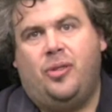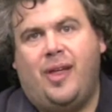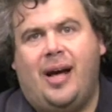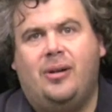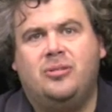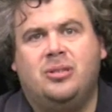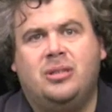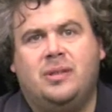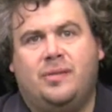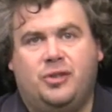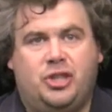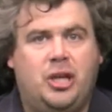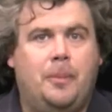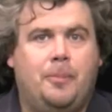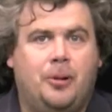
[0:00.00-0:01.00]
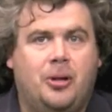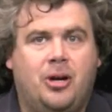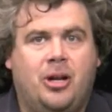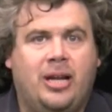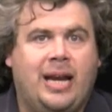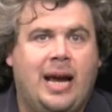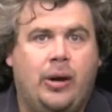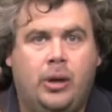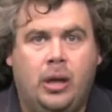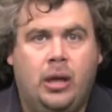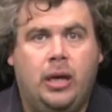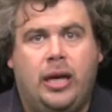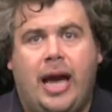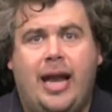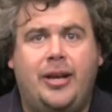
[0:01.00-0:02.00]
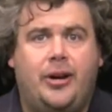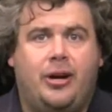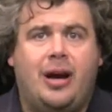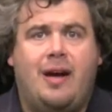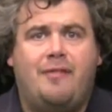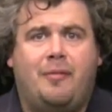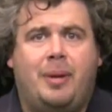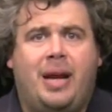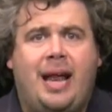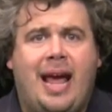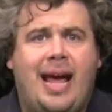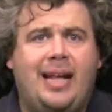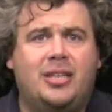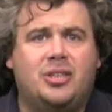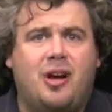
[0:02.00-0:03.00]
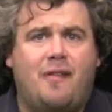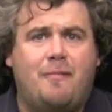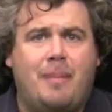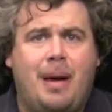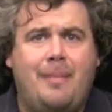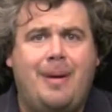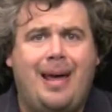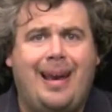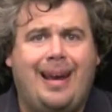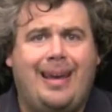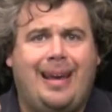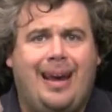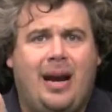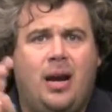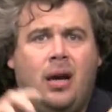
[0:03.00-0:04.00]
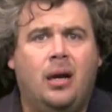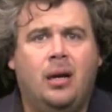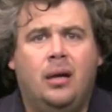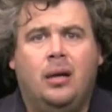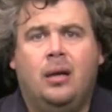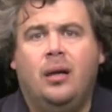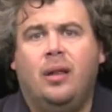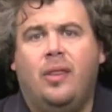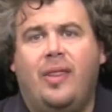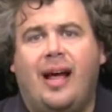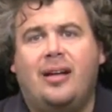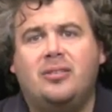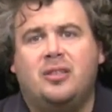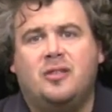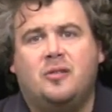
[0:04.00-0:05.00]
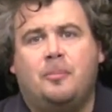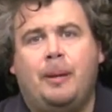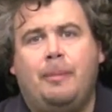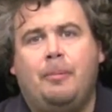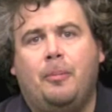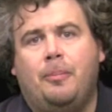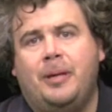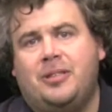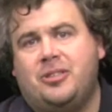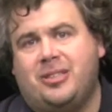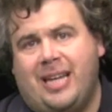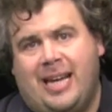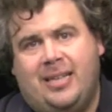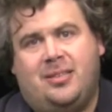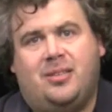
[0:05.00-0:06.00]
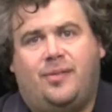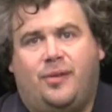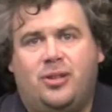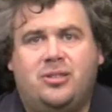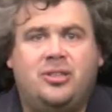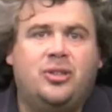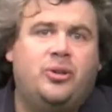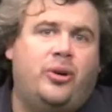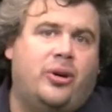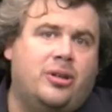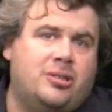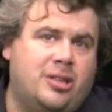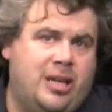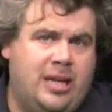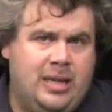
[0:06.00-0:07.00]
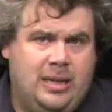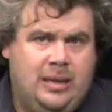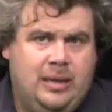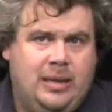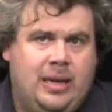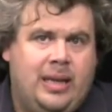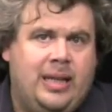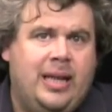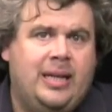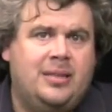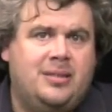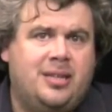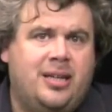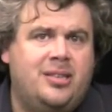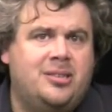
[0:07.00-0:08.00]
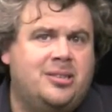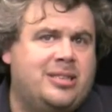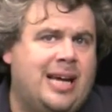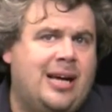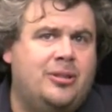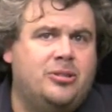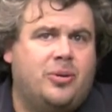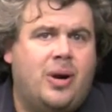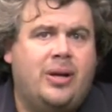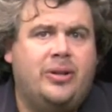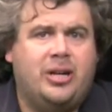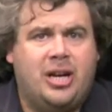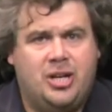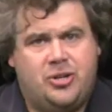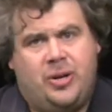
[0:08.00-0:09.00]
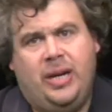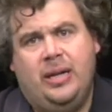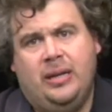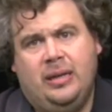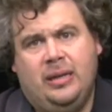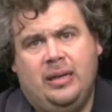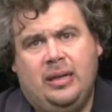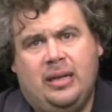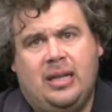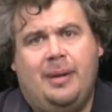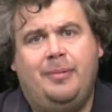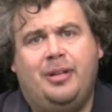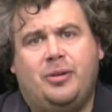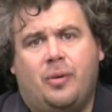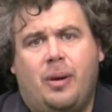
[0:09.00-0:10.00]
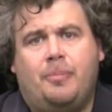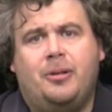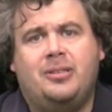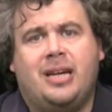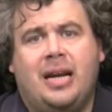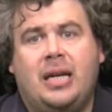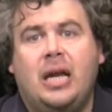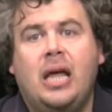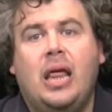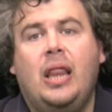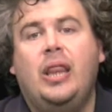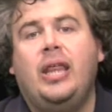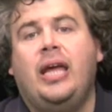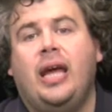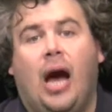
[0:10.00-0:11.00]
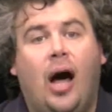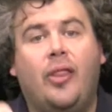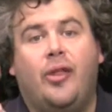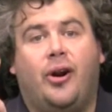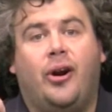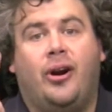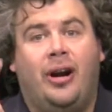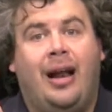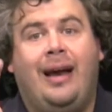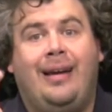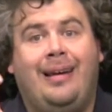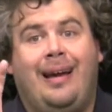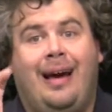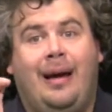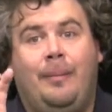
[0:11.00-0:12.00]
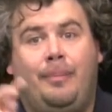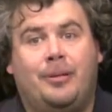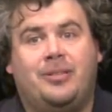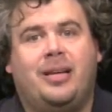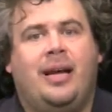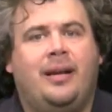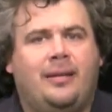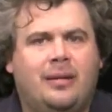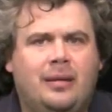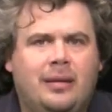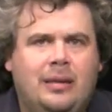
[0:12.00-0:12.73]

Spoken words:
thousands of sheeple calling out, "Get your government hands off my Medicare," thousands of people pitched tents, first in New York City, and then in cities and towns around the country, claiming to represent the other 99%.